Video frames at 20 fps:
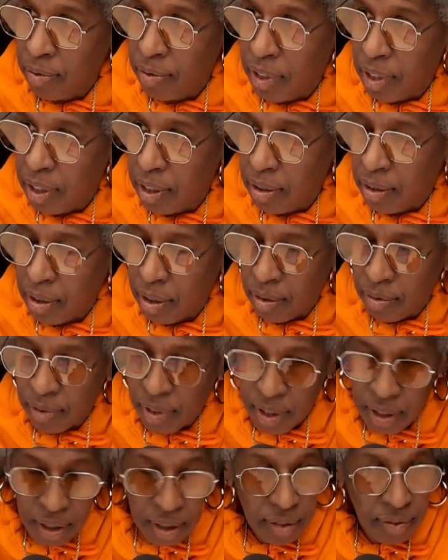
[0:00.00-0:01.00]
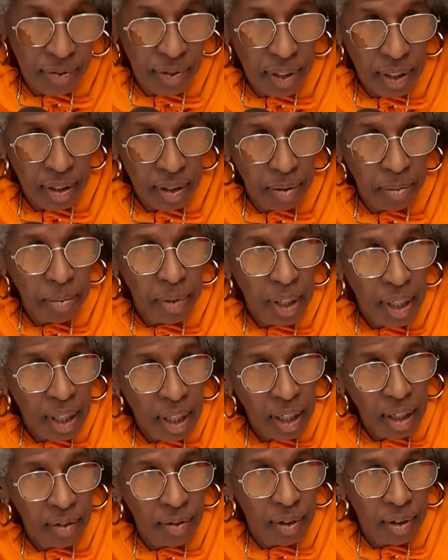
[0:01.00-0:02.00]
reducing recidivism
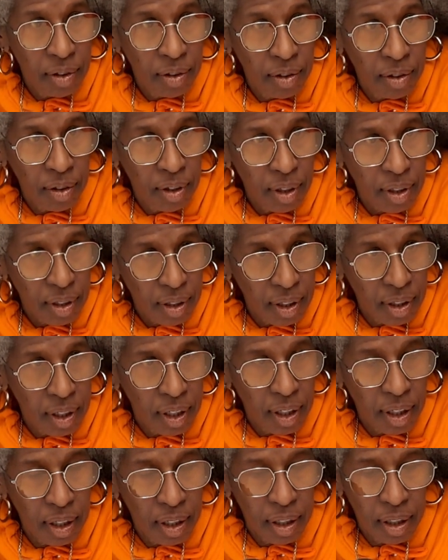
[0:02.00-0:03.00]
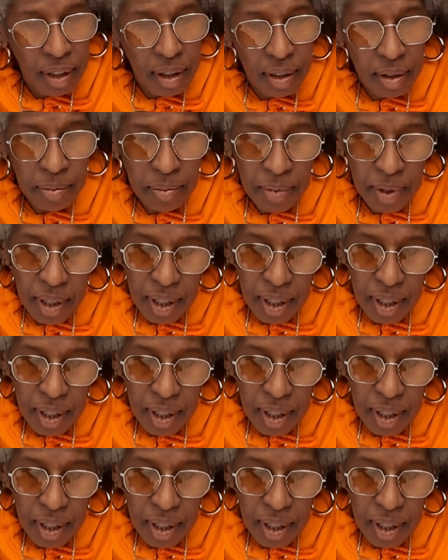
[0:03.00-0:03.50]
here in New York City um,